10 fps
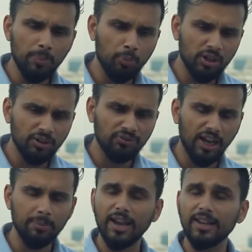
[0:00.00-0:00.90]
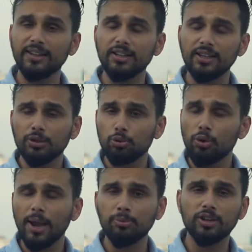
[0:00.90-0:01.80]
point of time, do
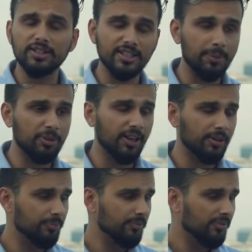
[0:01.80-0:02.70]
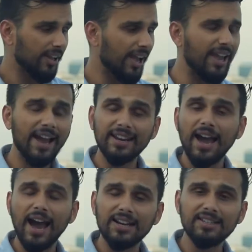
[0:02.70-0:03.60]
have to accept that I had a
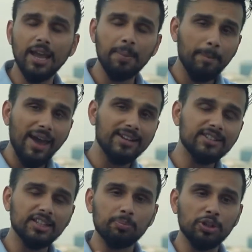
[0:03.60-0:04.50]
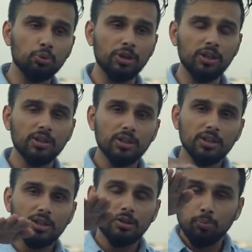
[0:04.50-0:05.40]
hard time balancing between
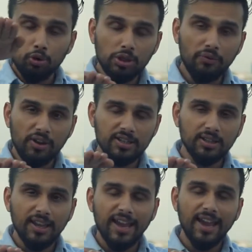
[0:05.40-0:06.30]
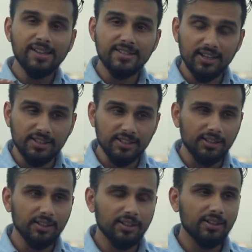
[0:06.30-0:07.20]
motivation and jealousy.
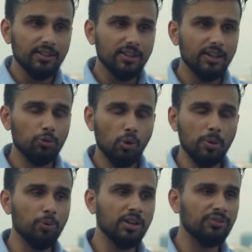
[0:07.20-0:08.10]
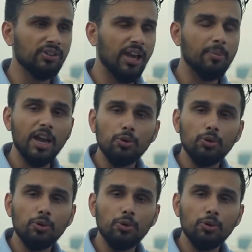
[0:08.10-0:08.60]
At one point of time,